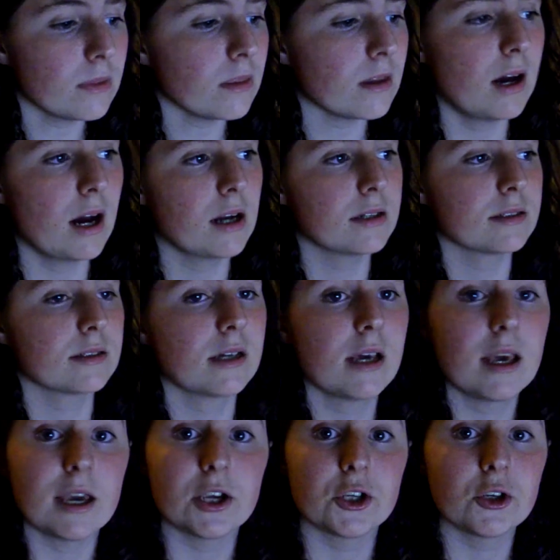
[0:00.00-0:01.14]
And
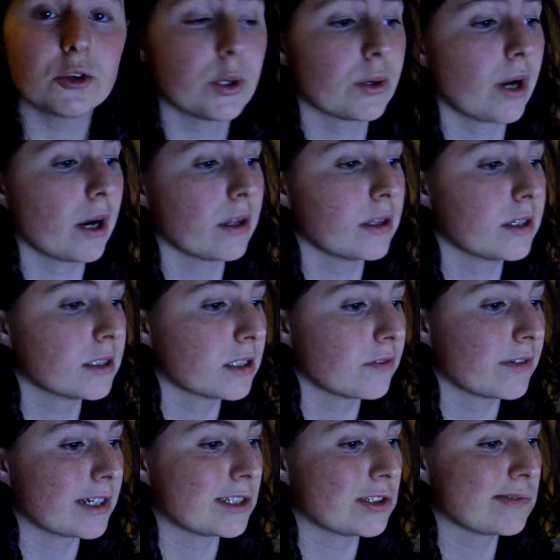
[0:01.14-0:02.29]
his YouTube channel is, if I
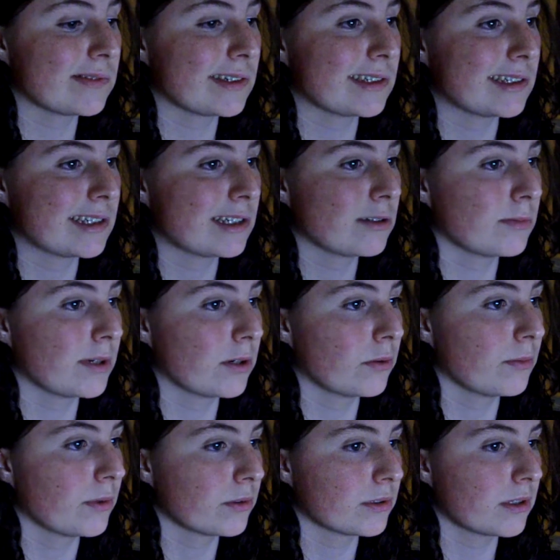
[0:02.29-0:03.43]
can just find it now, bear with me
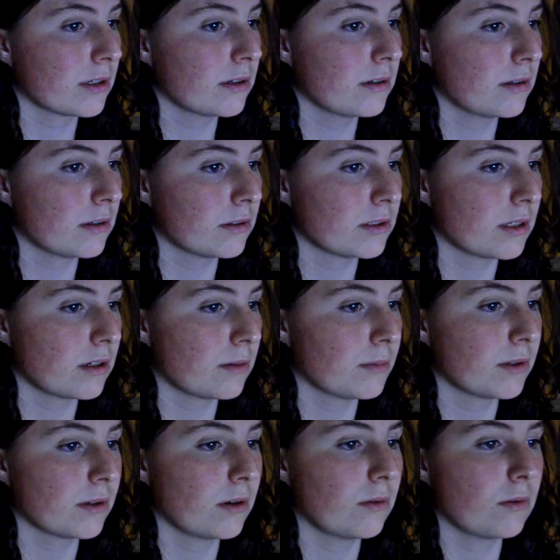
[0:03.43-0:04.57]
one second, I just said it a
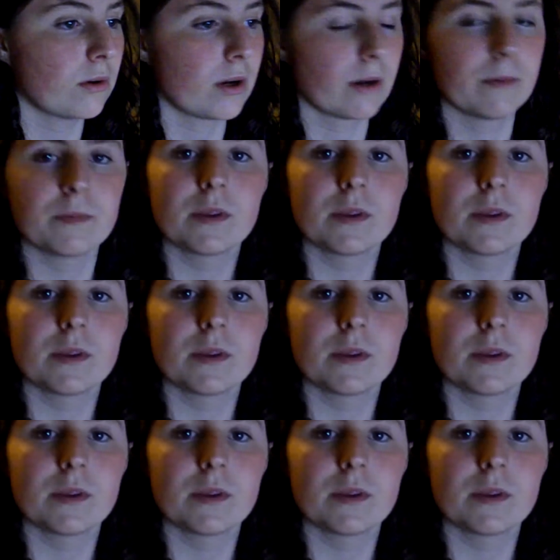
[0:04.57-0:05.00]
minute ago. Okay.